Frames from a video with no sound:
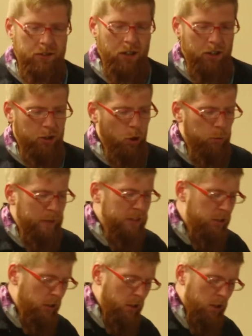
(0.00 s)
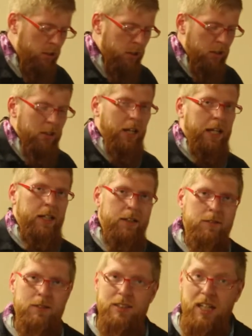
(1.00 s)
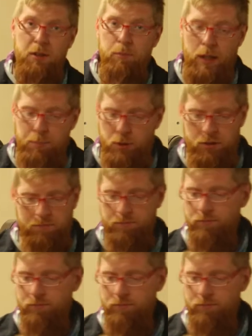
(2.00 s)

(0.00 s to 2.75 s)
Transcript: a cooking saw and sandpaper,